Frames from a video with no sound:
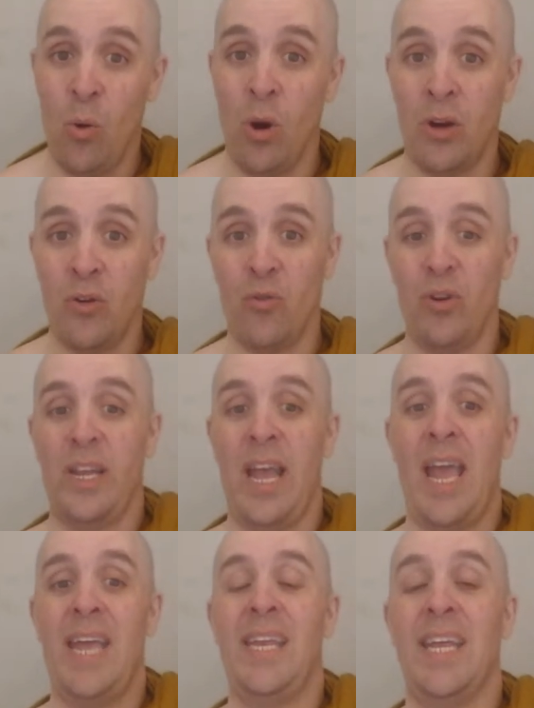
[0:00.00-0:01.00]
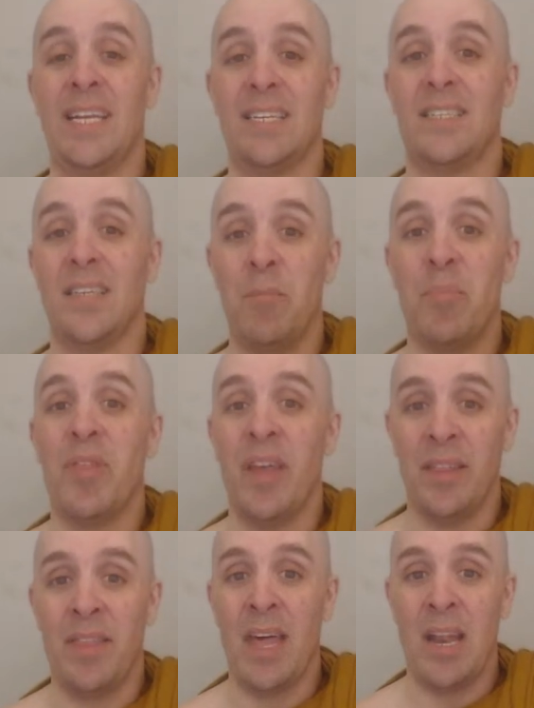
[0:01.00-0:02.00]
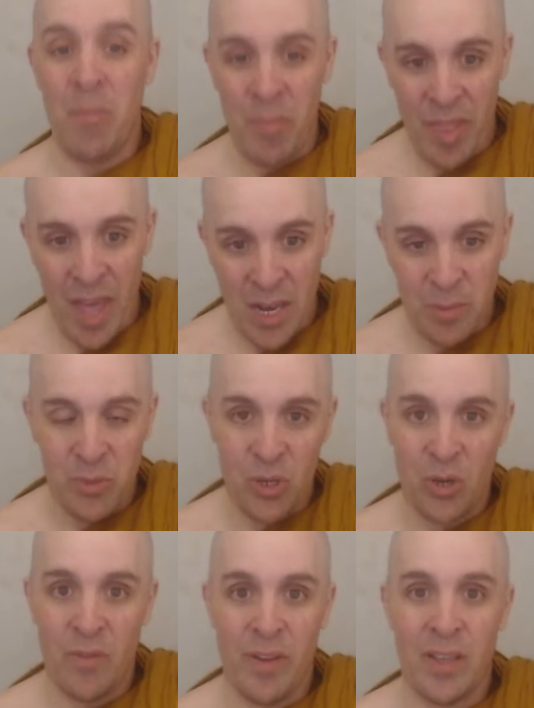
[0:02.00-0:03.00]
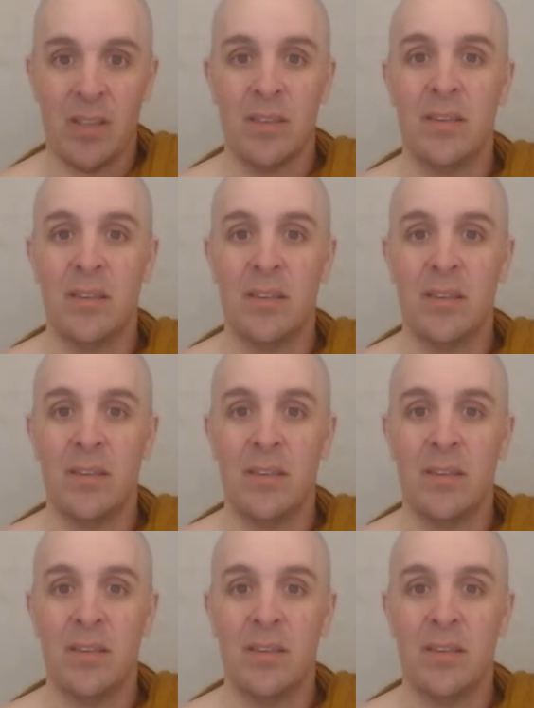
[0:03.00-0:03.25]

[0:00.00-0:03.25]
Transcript: or creating something that I'm then observing.